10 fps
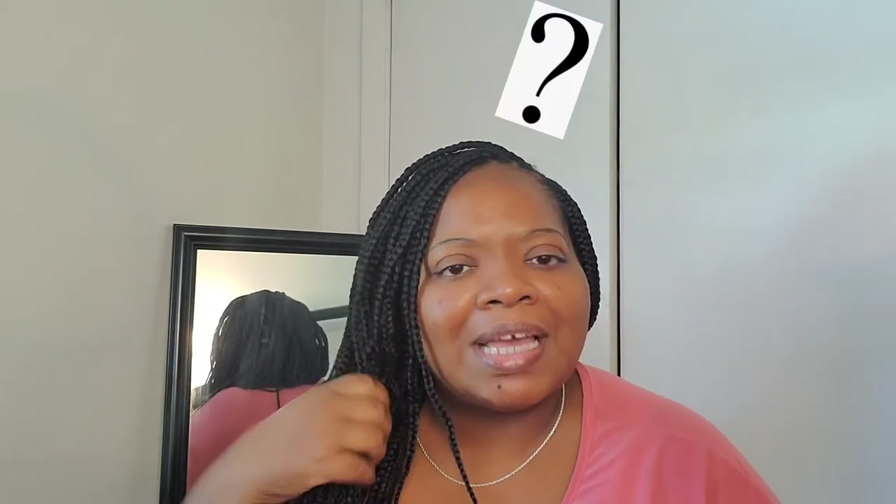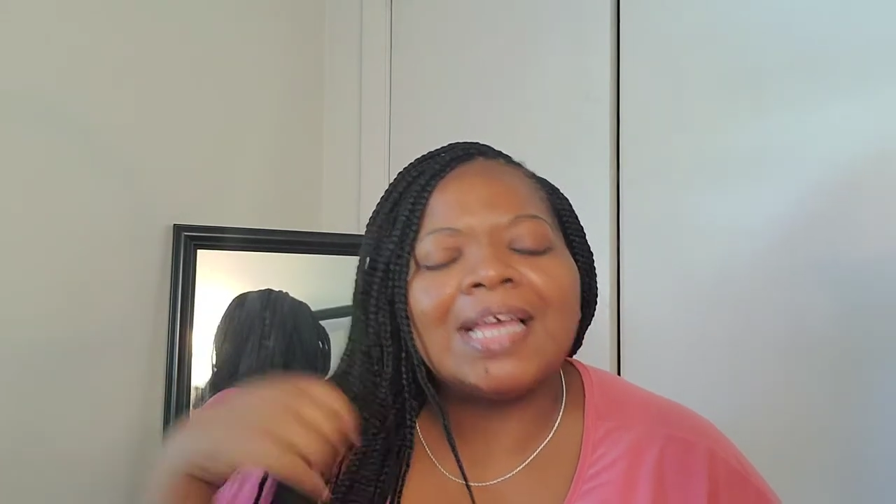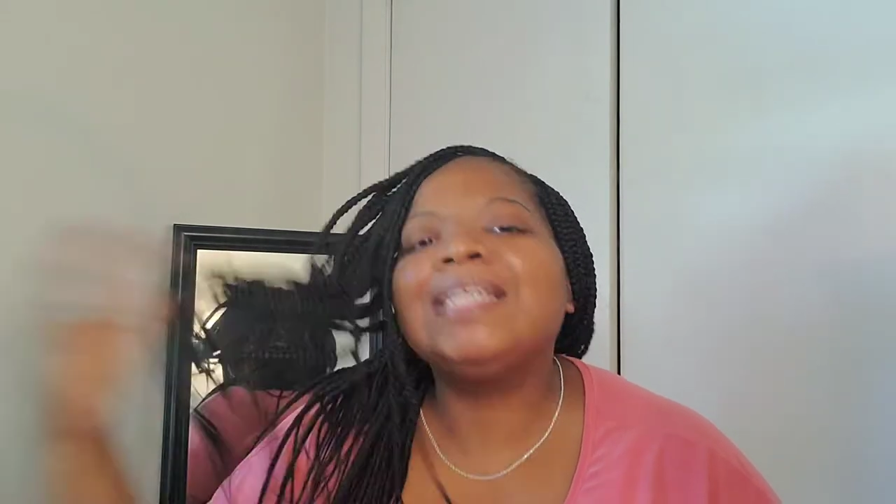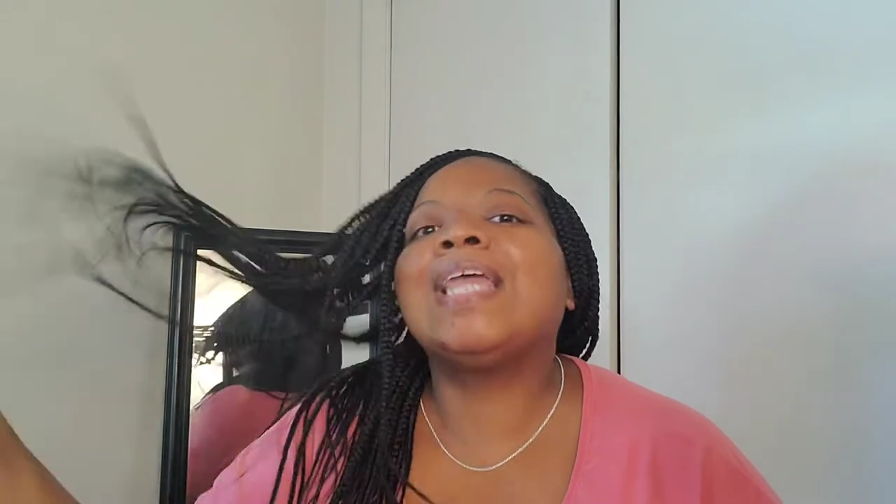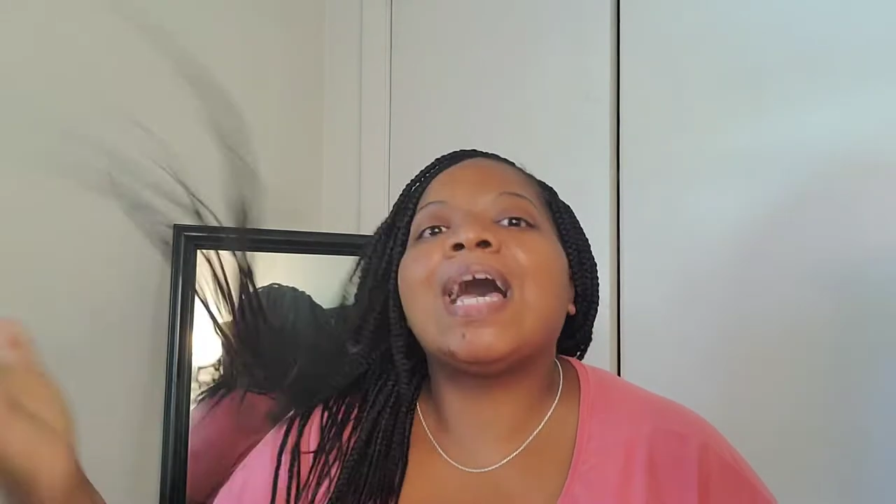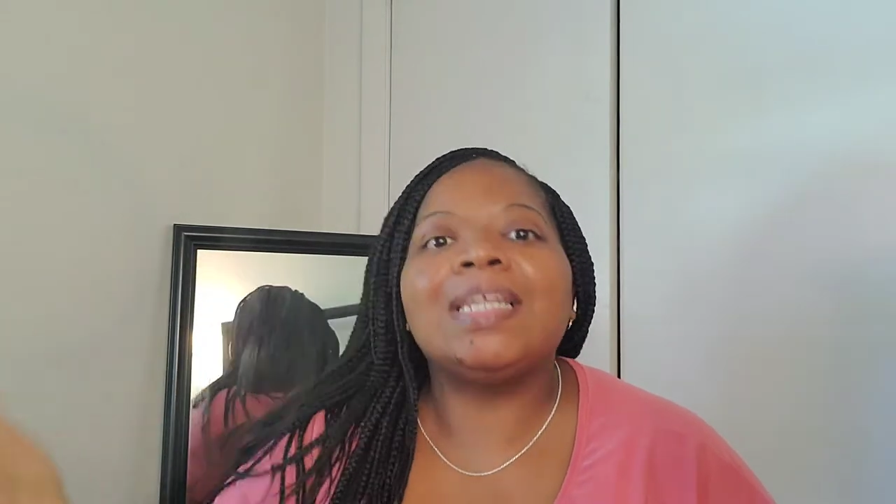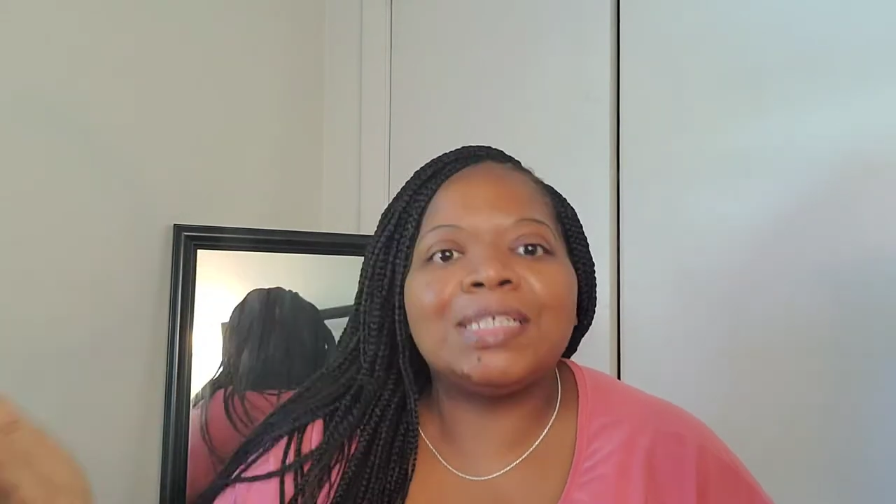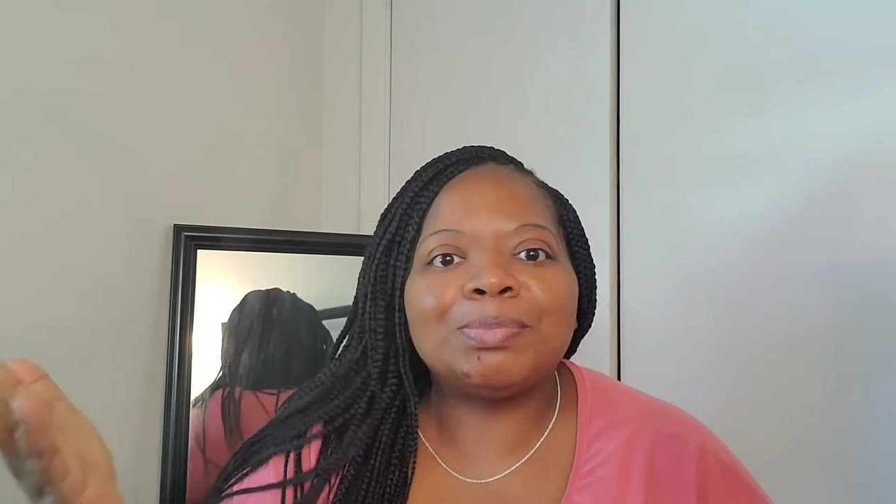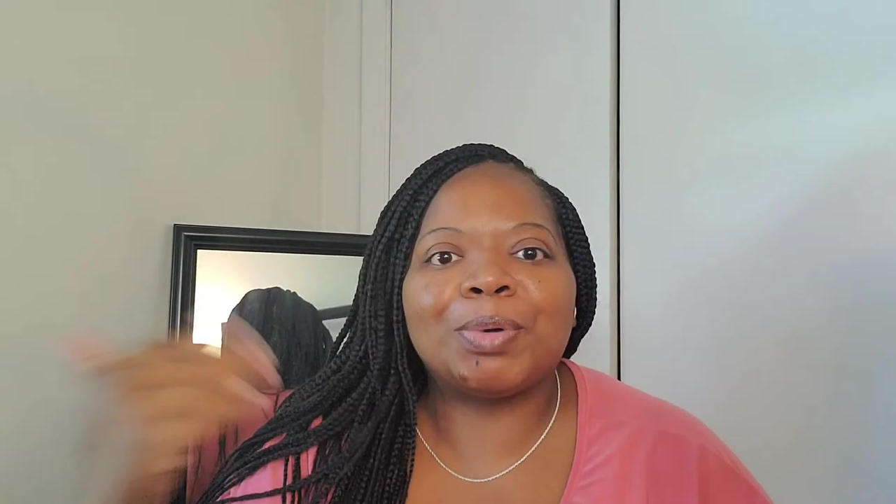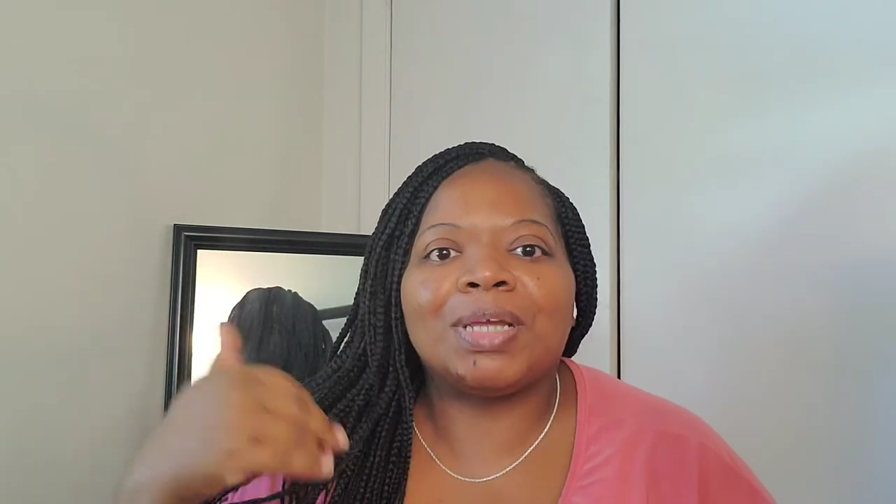
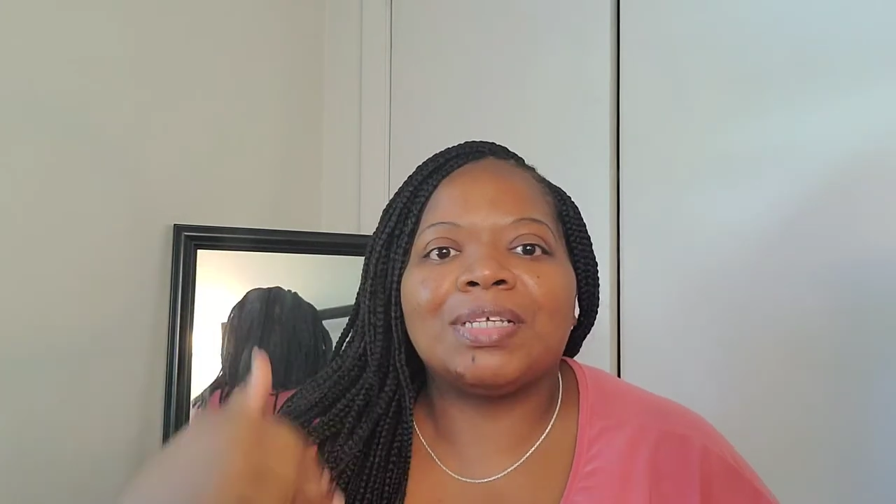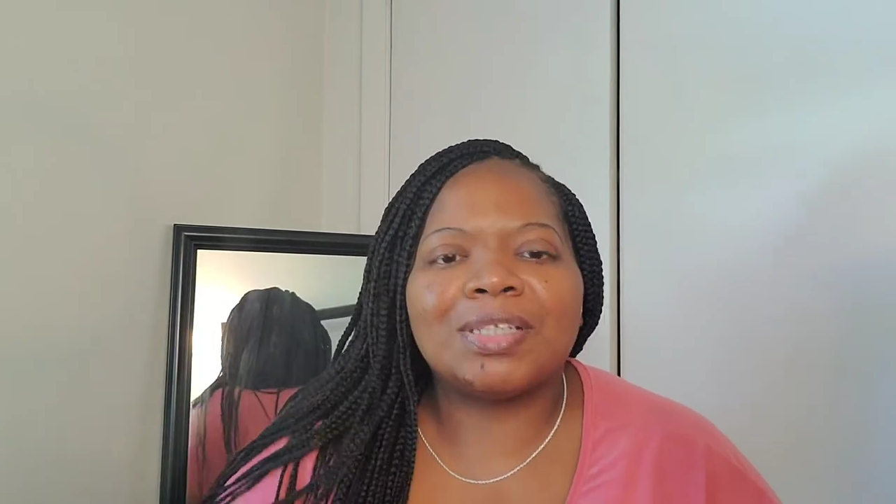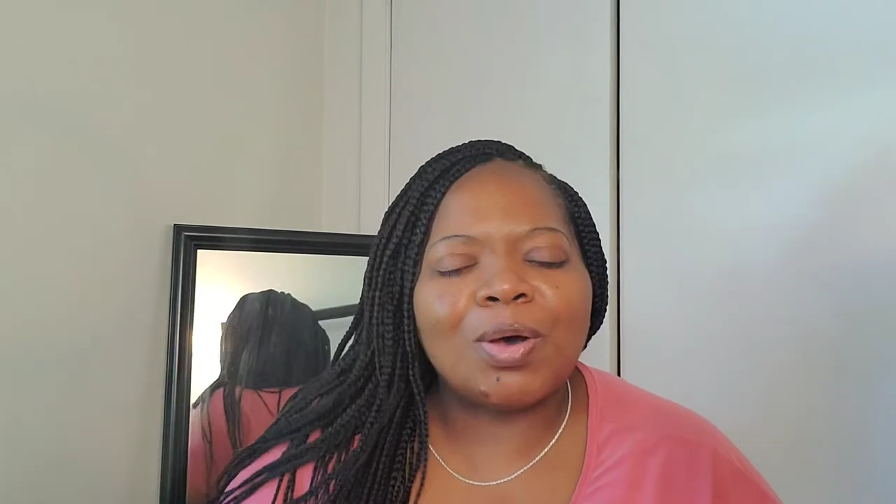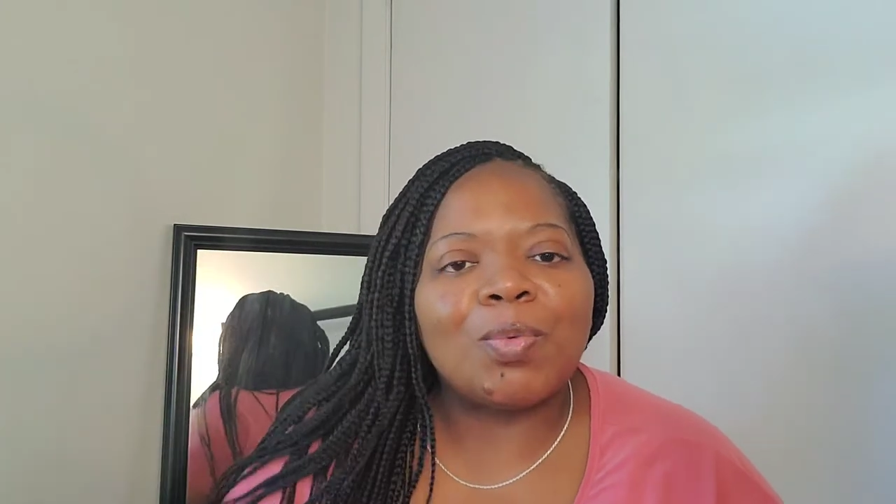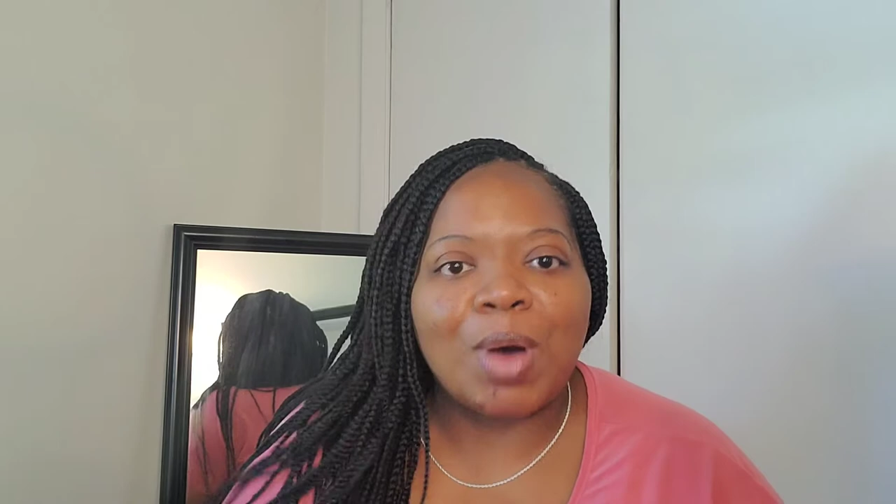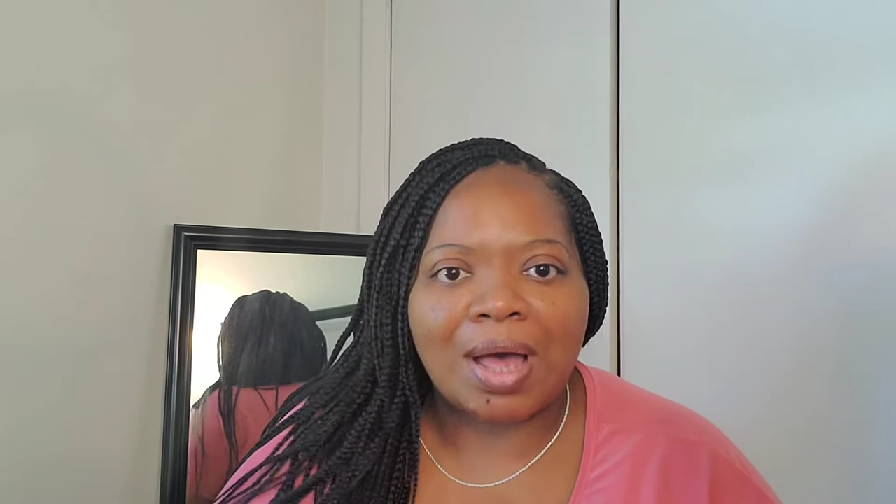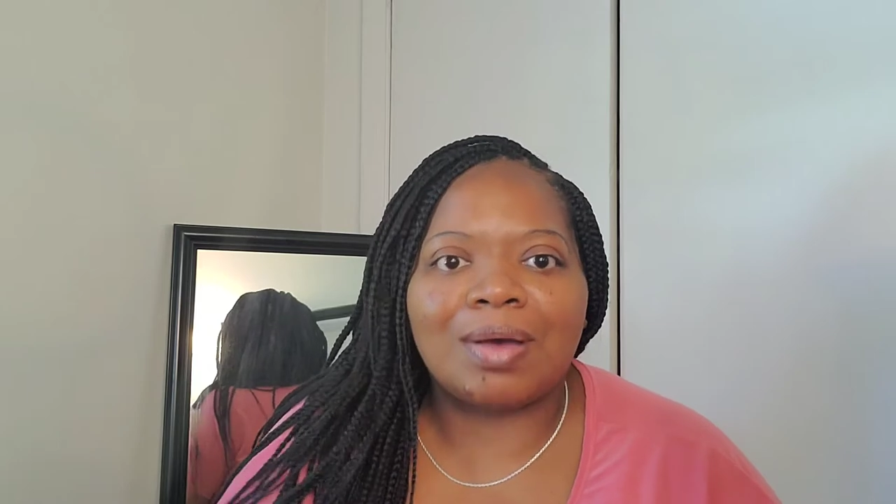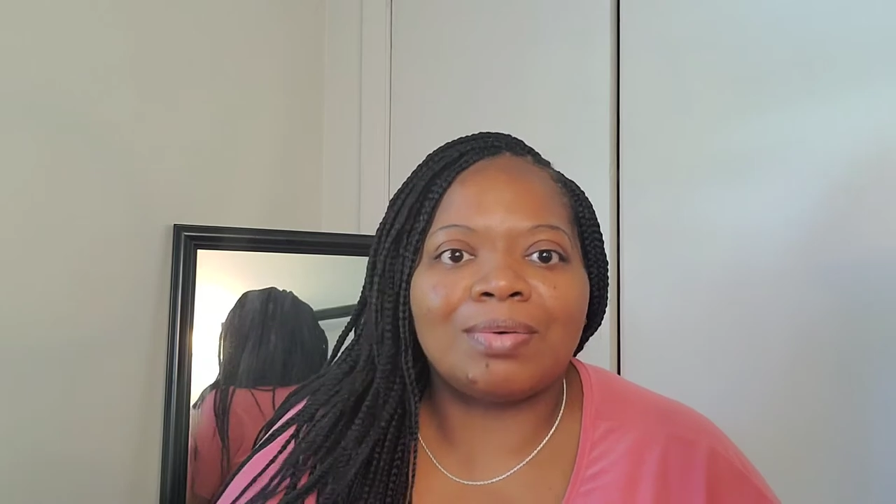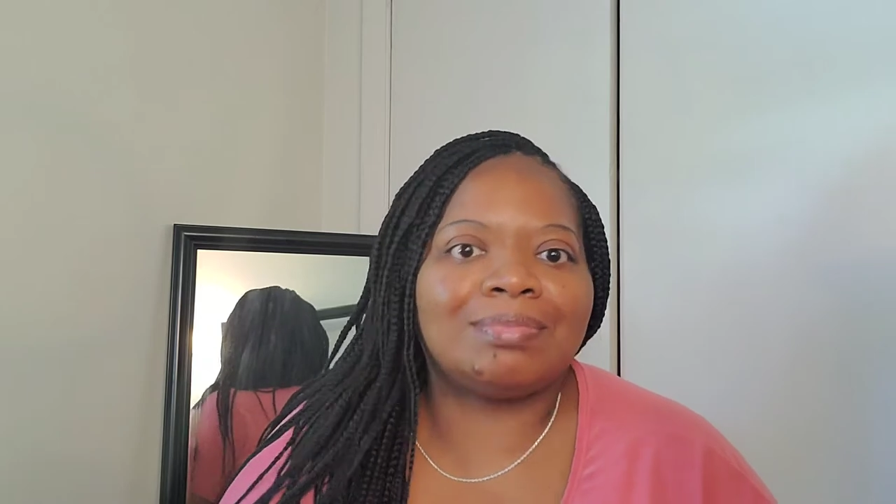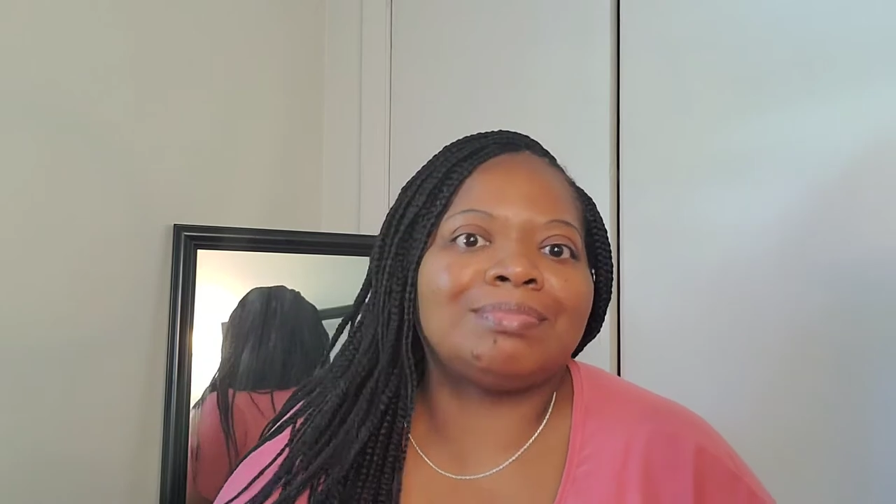knotless braids. Oh, wow.